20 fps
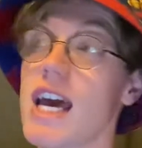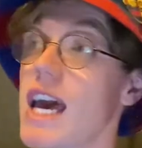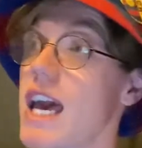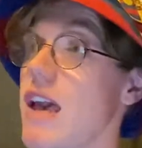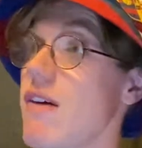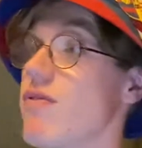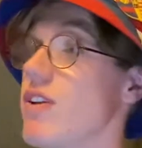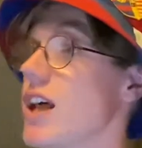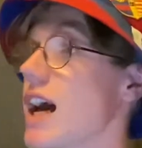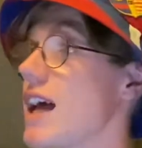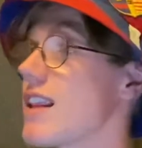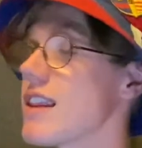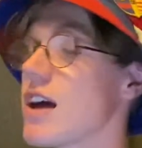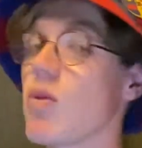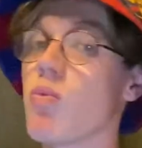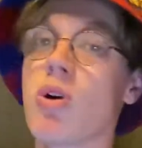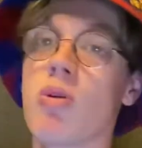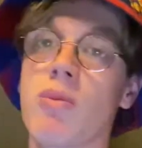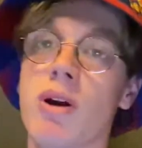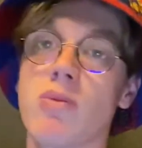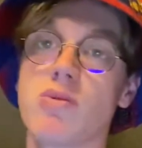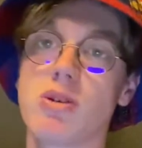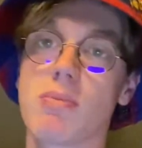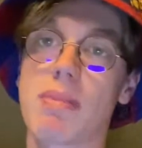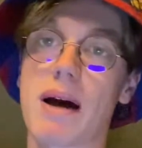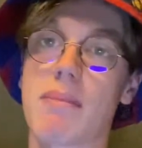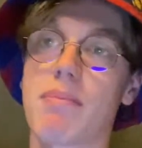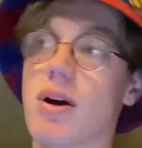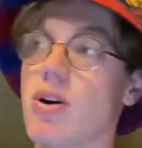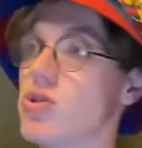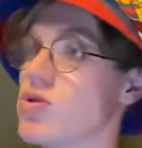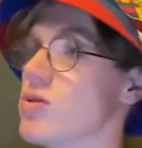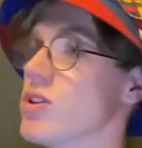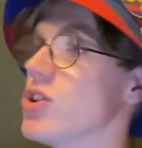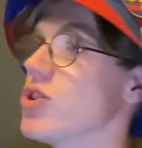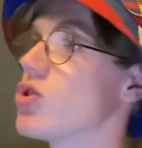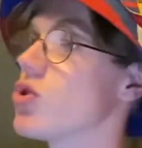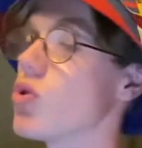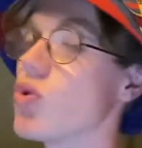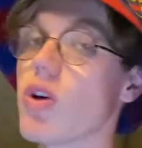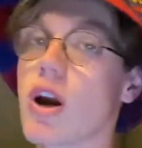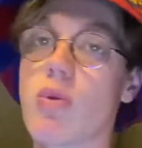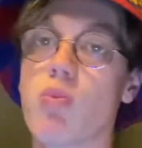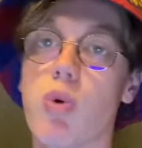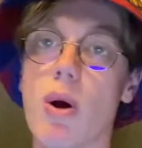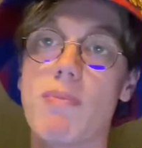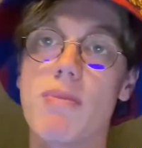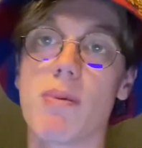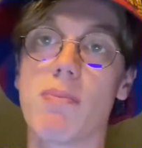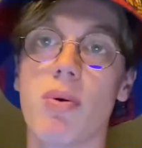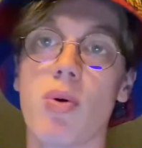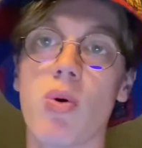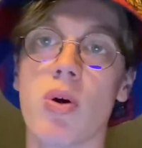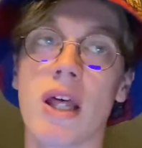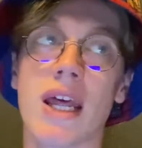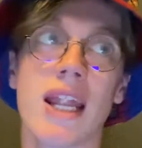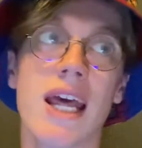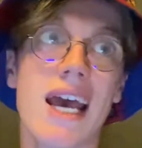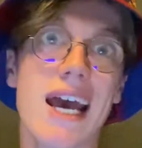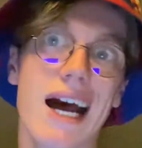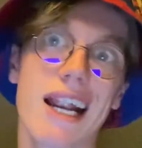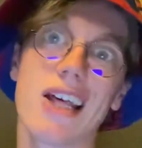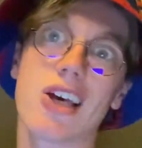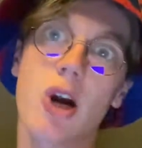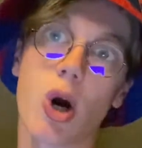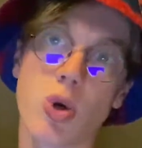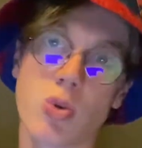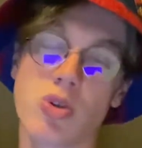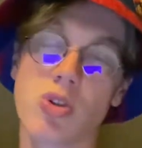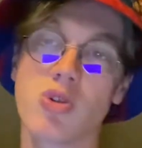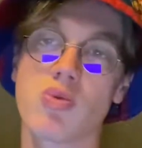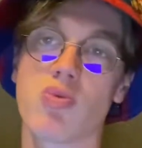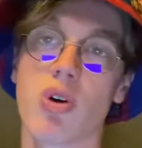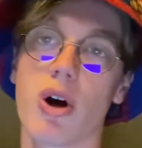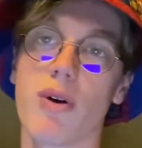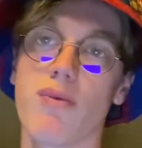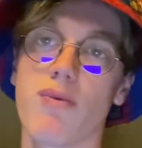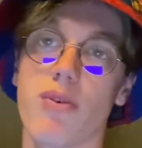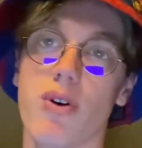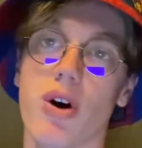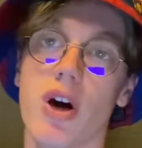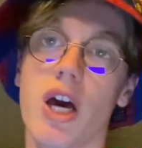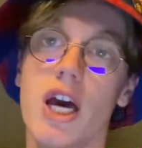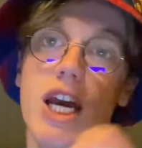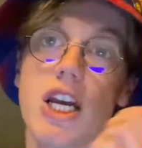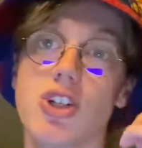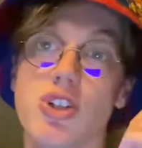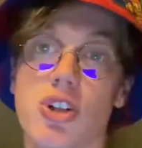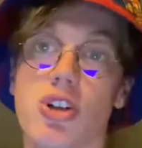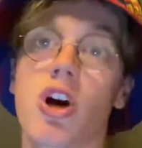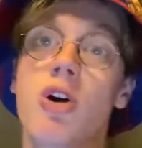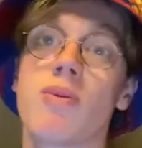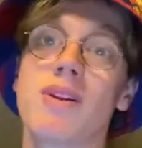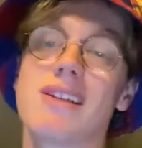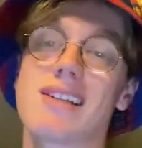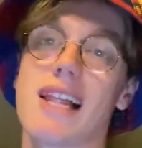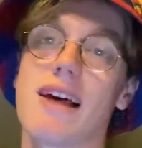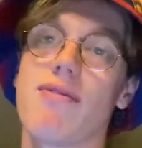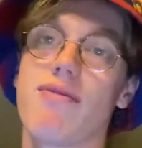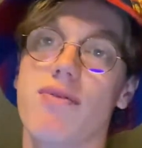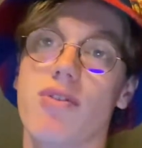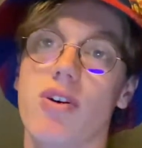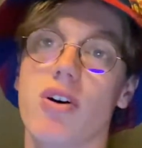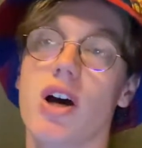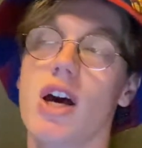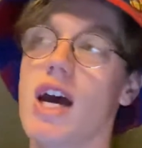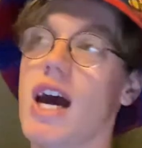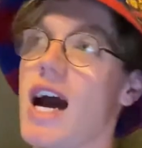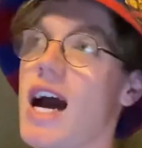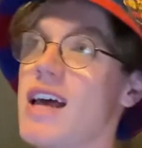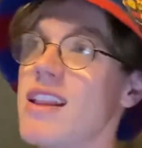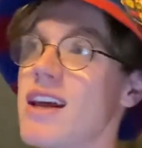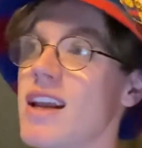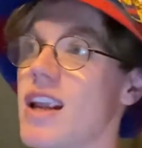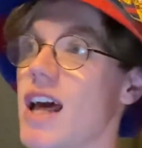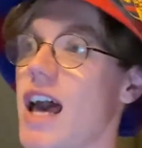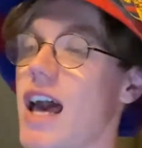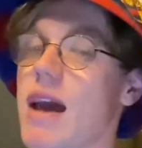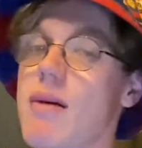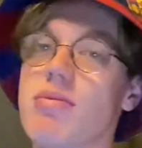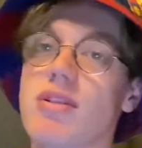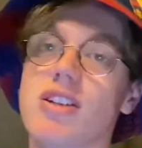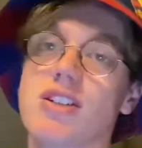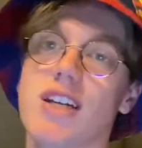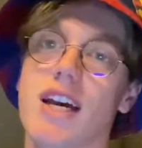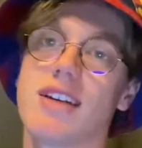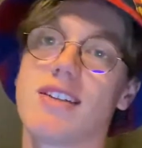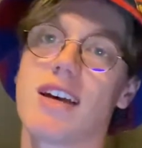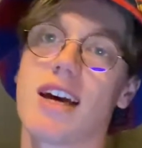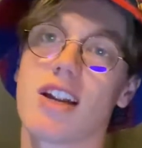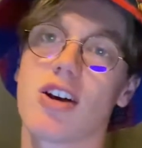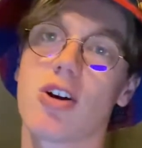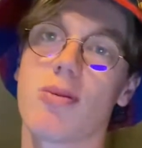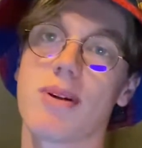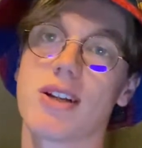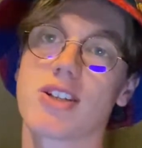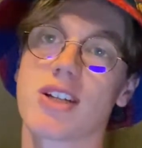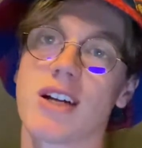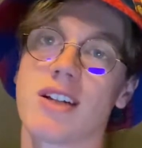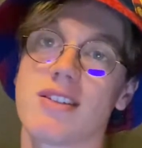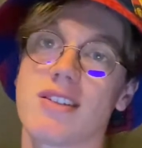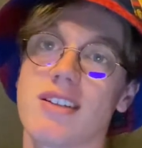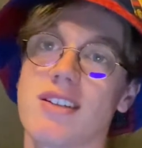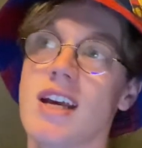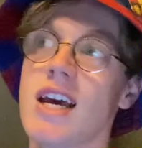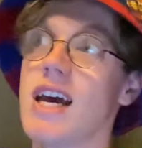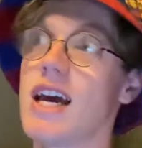If he'd had that one when he was at back post, when the Decore whipped the ball in and he goes with his right foot, he should have gone with his left foot, and then Eberechi had a couple of chances.